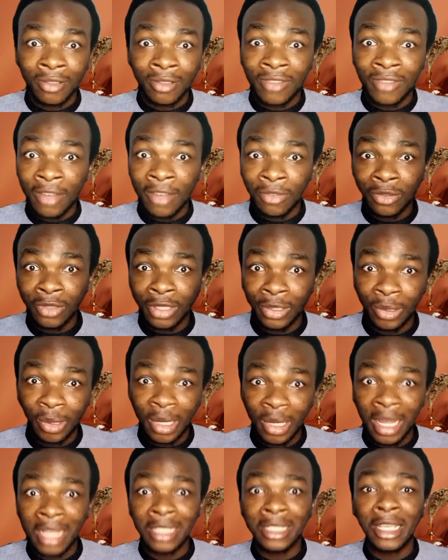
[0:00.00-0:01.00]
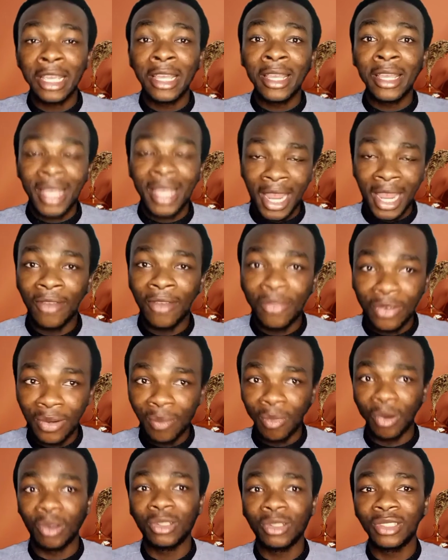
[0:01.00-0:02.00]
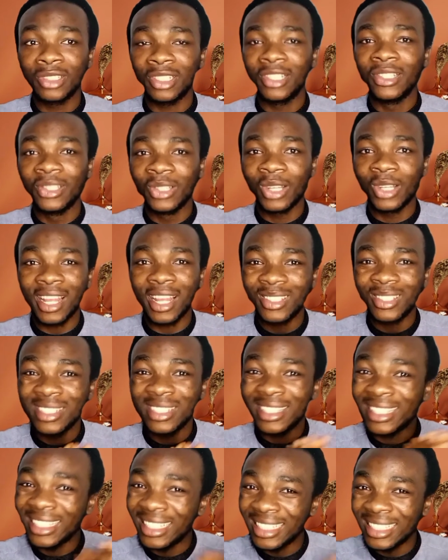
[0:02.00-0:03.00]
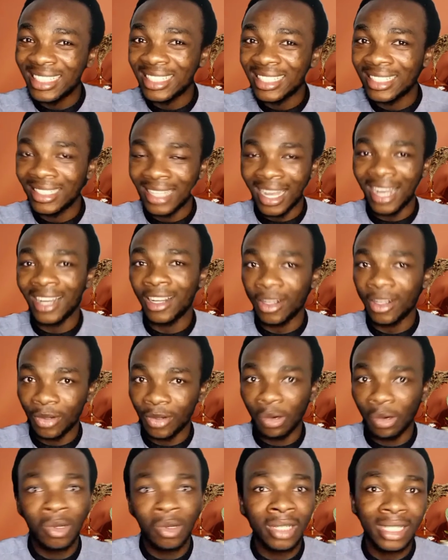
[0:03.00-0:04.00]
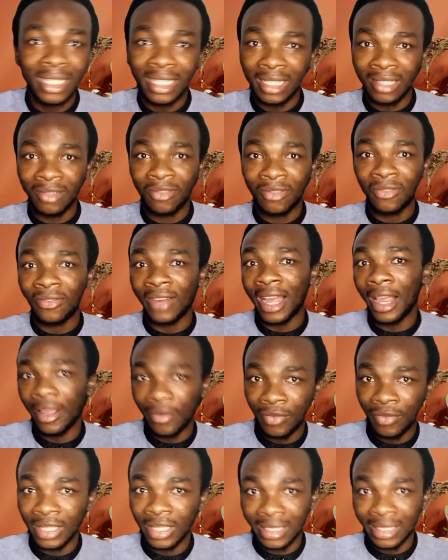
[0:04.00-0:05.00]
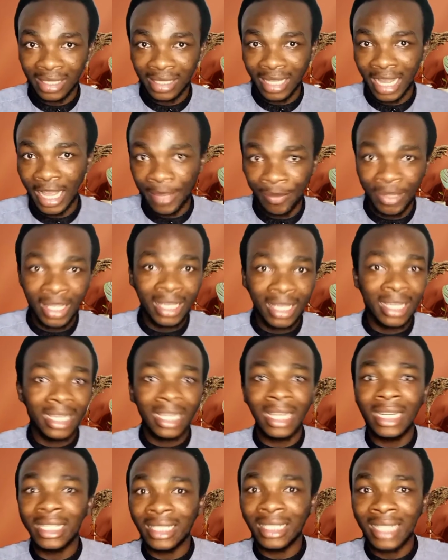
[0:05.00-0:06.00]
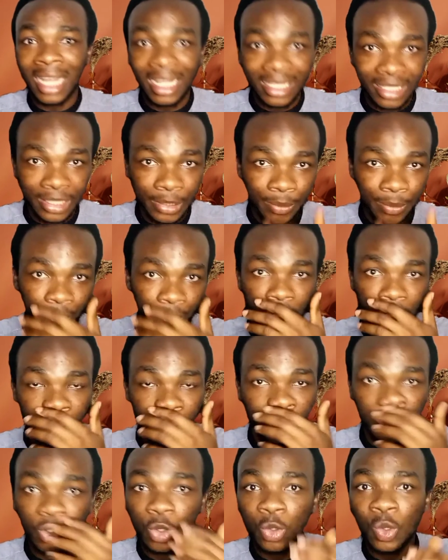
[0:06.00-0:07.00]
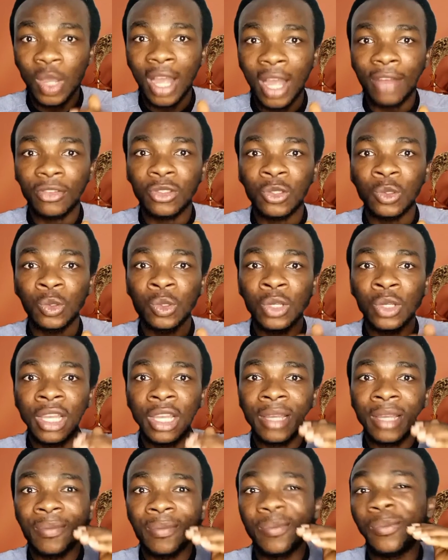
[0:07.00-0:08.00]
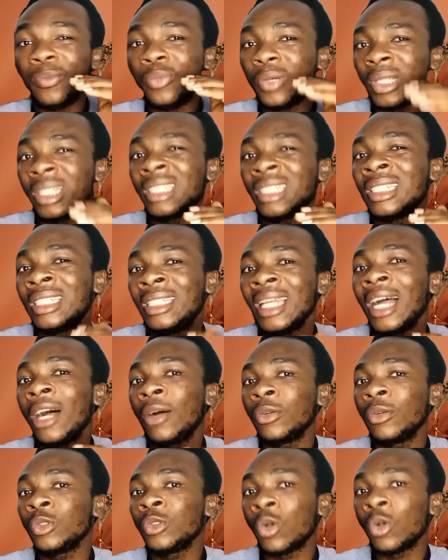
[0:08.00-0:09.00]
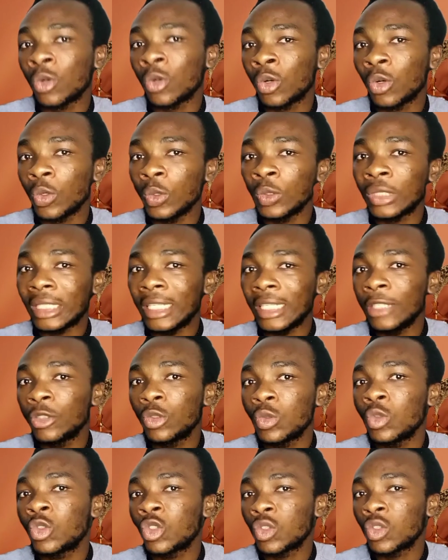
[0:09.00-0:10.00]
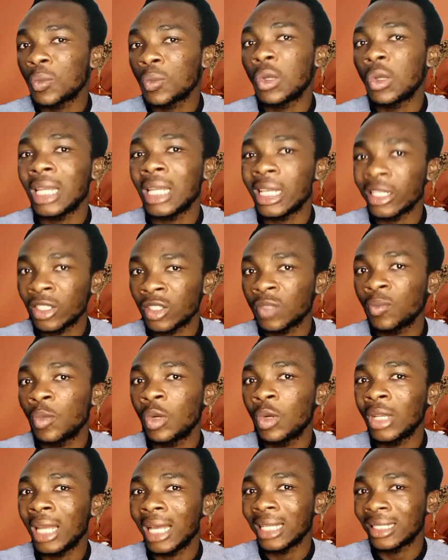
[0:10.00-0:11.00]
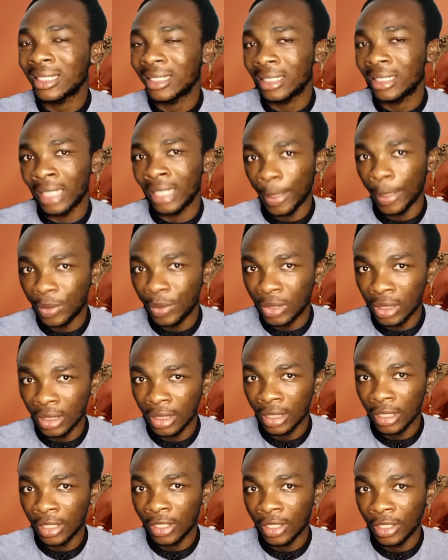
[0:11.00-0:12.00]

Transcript: $2,500 every month in order to hit that goal in 5 years time. It is that simple. So you have to break down your goals into smaller steps,